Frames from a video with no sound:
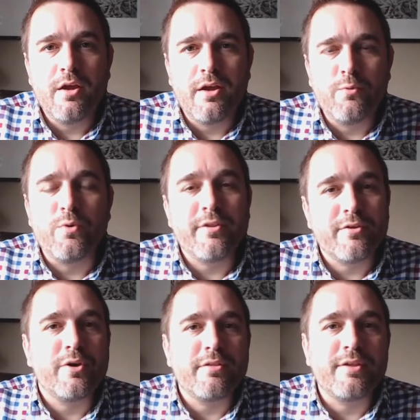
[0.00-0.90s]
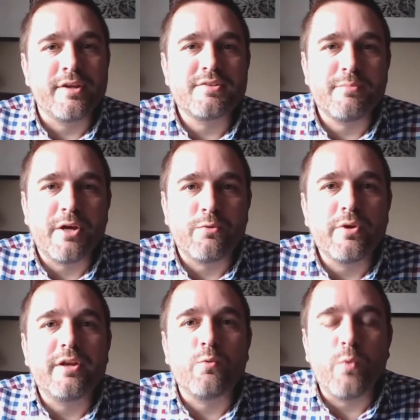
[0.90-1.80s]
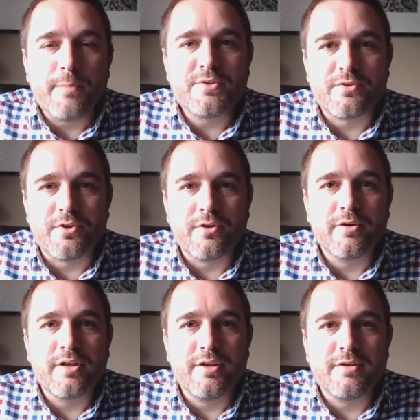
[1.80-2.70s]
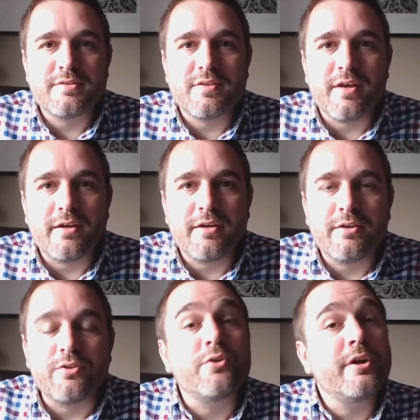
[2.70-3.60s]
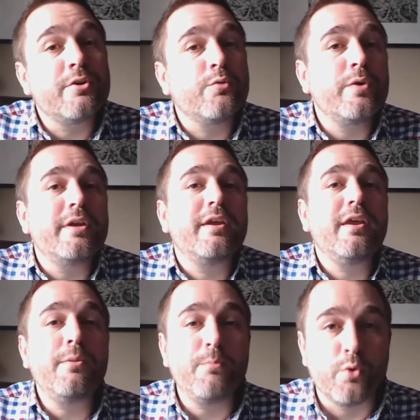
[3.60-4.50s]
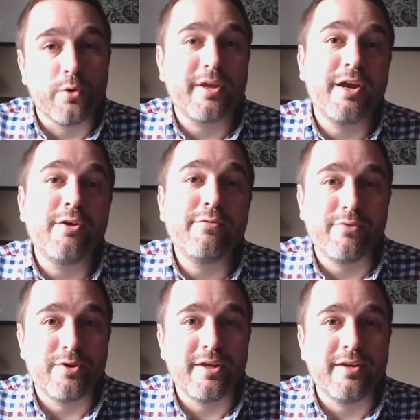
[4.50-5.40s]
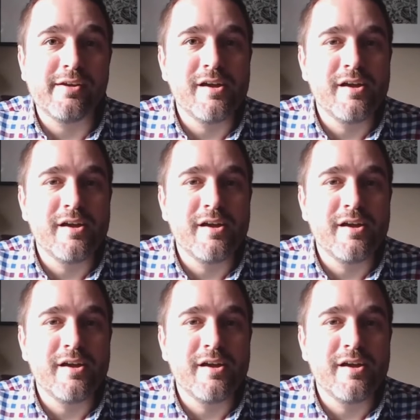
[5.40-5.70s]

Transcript: Uh, one of the great things about reading Webster is that in learning to read him more carefully,